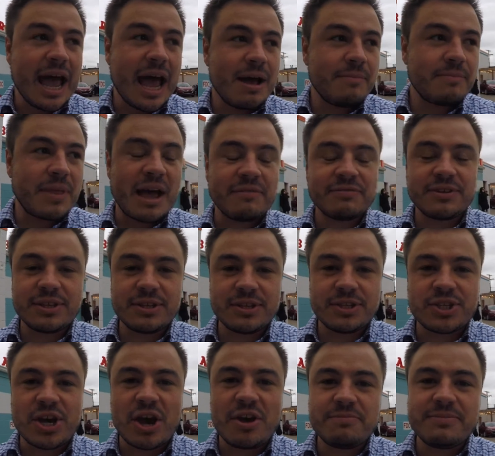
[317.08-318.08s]
after
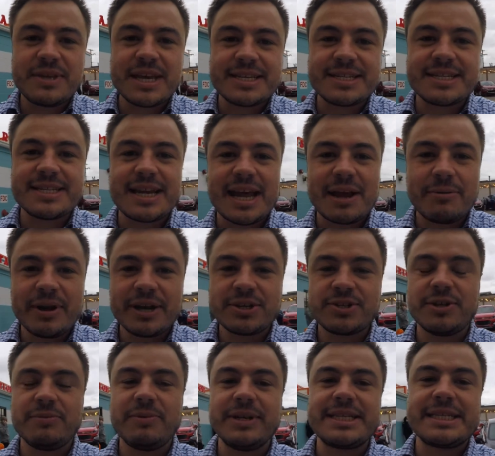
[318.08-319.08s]
the Dome yesterday, we
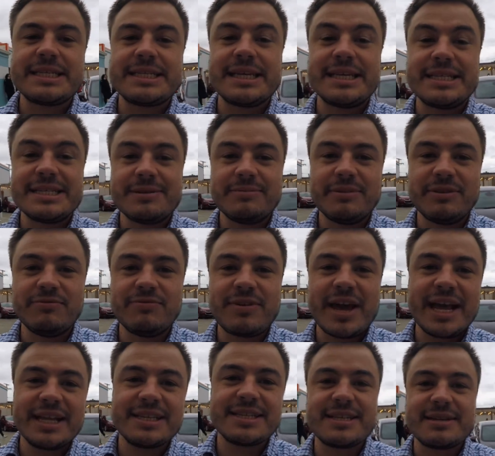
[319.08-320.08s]
actually went to see some
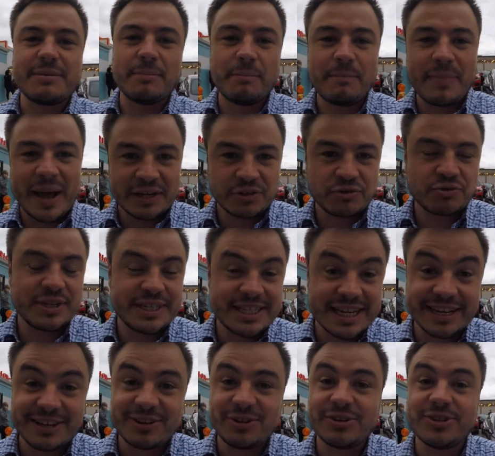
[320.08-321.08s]
advanced battery
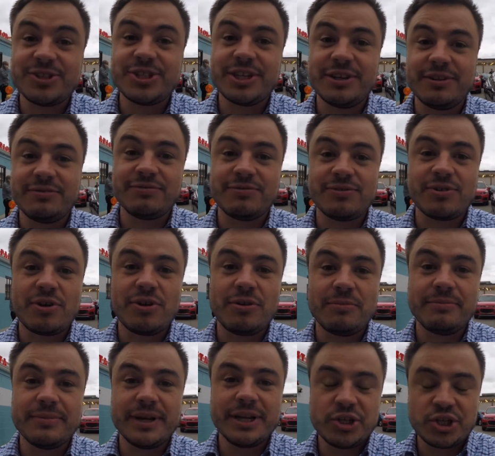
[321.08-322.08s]
technology
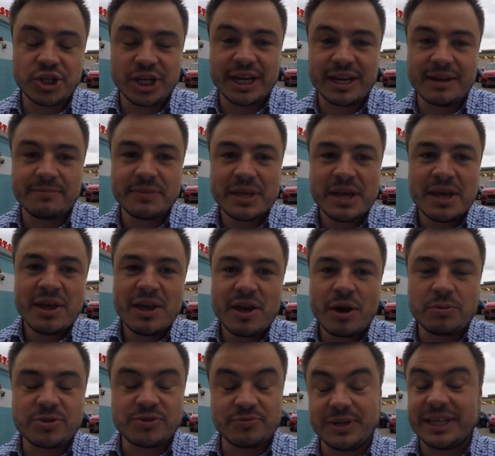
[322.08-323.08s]
from GM.
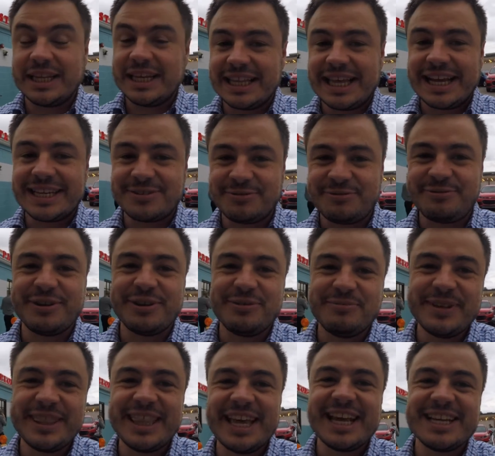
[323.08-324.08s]
I wasn't really allowed to
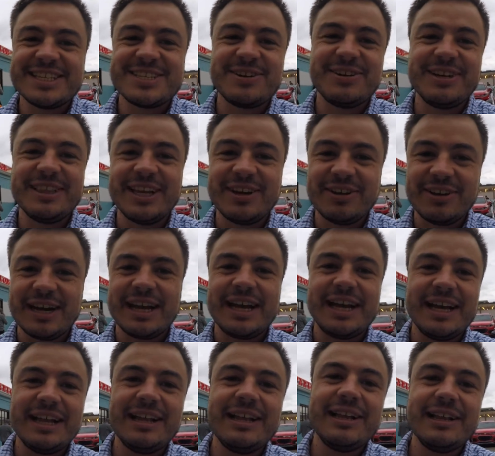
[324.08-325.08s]
film in there, so I only got
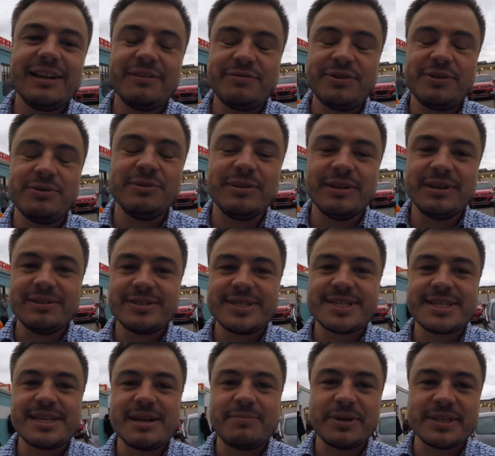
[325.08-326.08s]
a few little
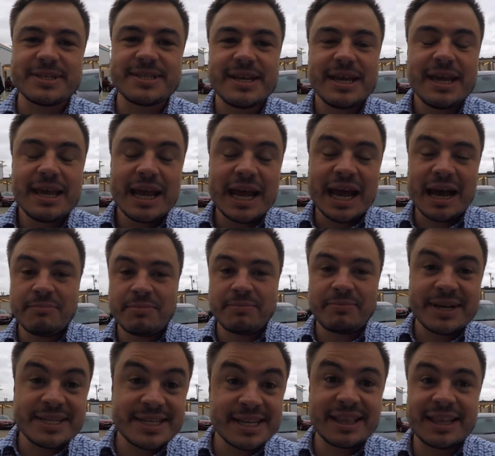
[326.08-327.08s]
snippets.
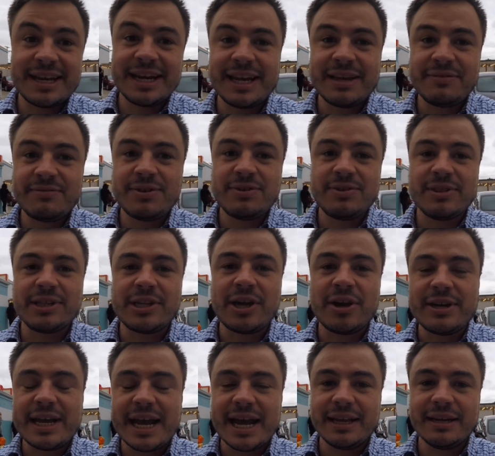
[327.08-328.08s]
But basically, to give you the
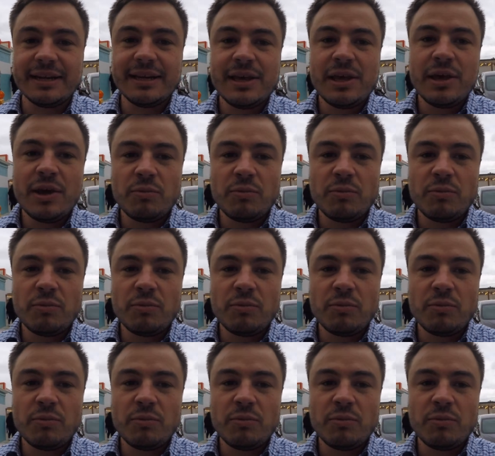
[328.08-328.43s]
lowdown,